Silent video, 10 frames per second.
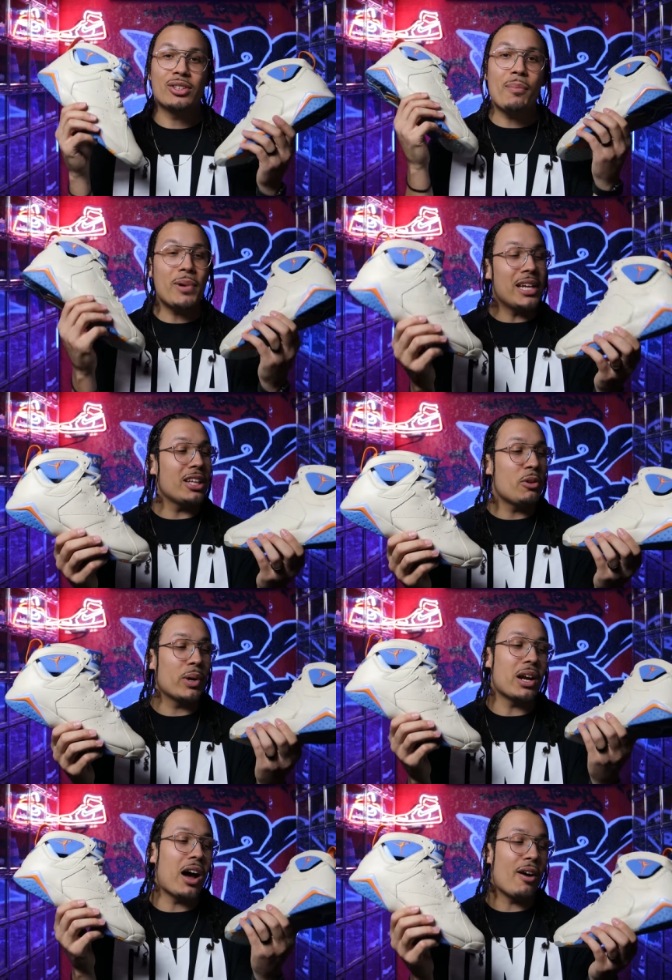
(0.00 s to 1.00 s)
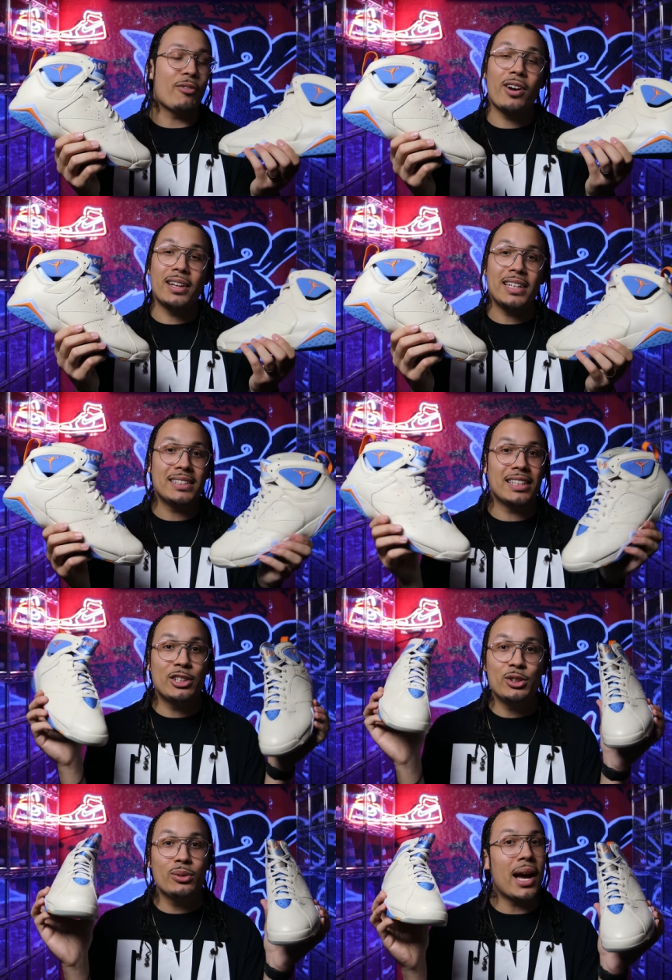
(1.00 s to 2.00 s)
So I immediately put an offer on these. The
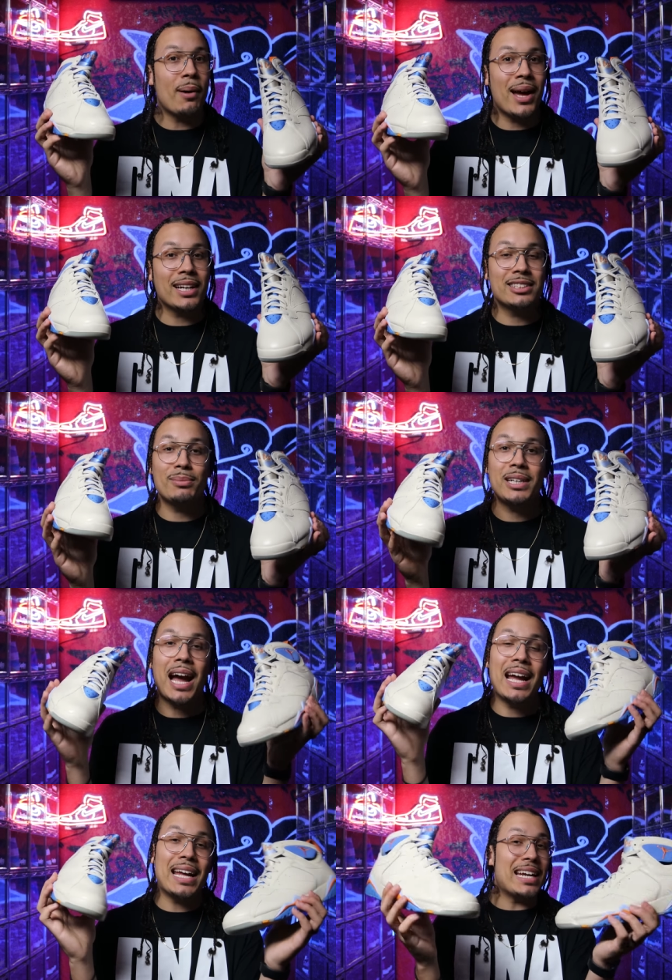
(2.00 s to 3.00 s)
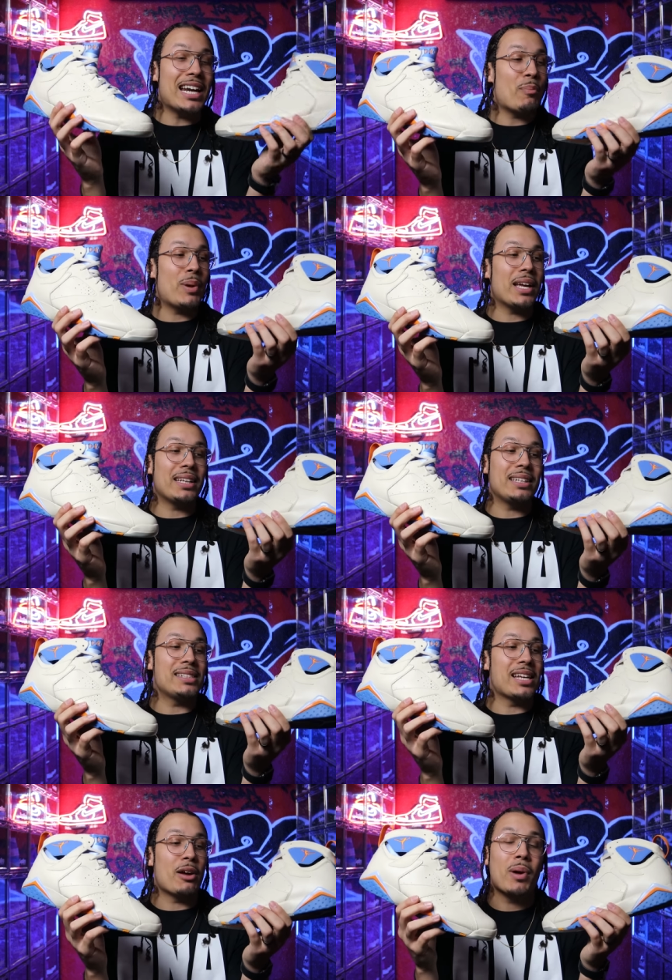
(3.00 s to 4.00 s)
dude got back to me. I ended up picking
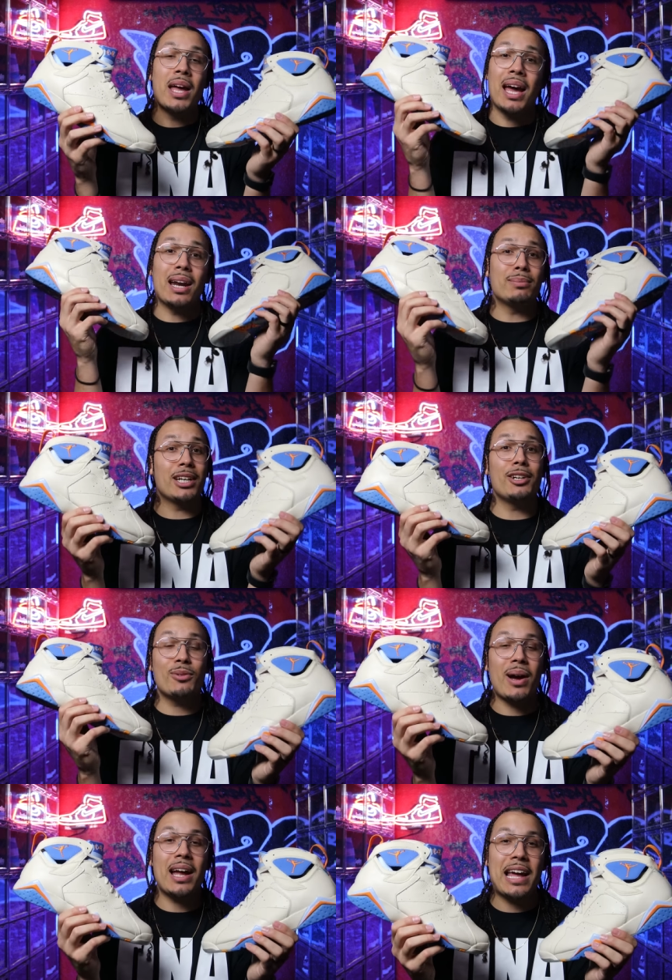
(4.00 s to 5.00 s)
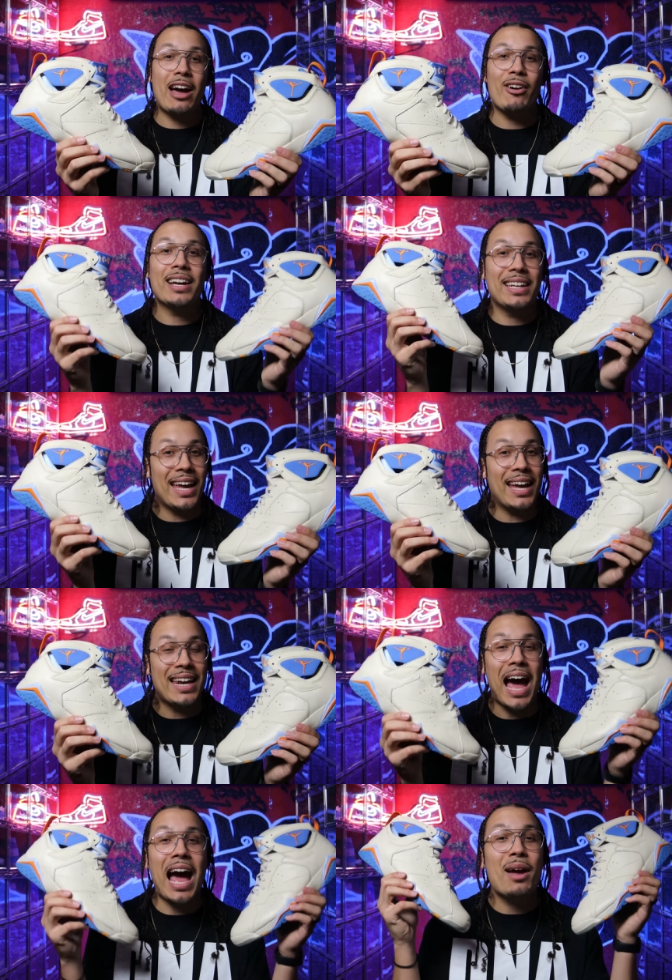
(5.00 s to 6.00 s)
these up and I'm telling you right now,
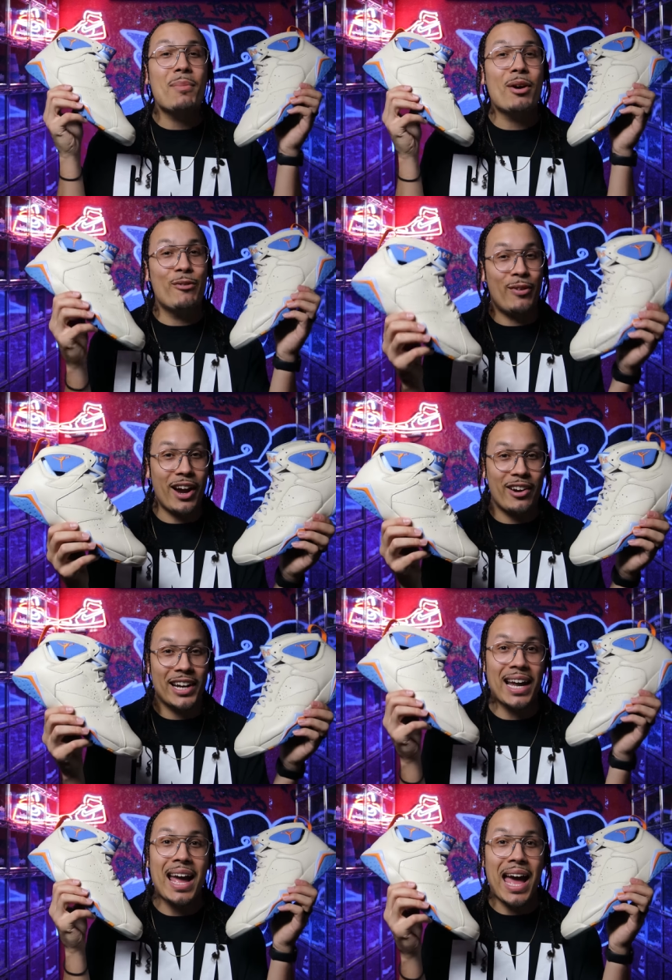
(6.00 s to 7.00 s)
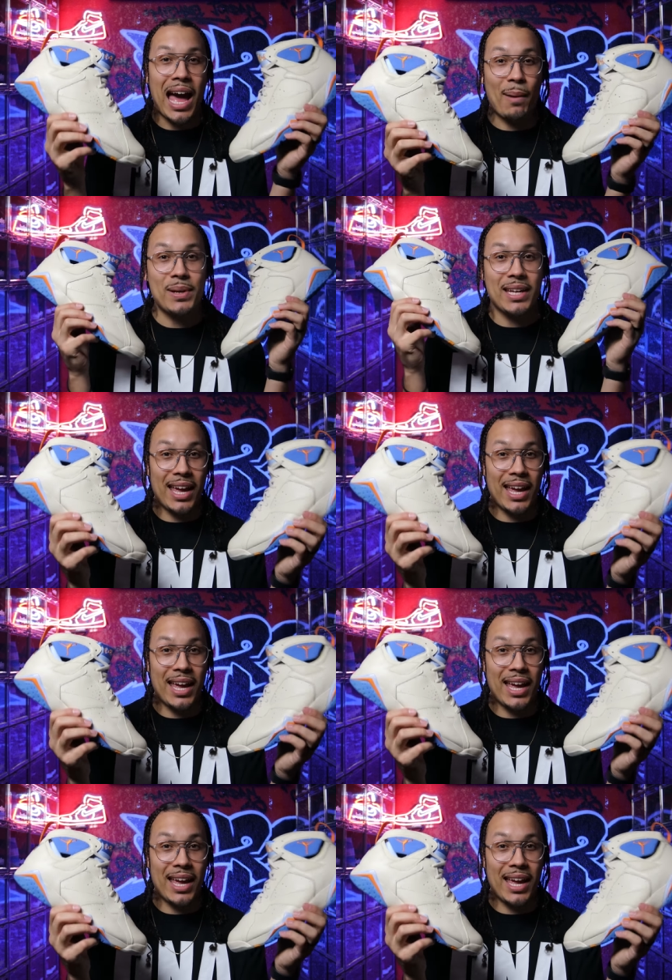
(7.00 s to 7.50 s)
again, I am a very happy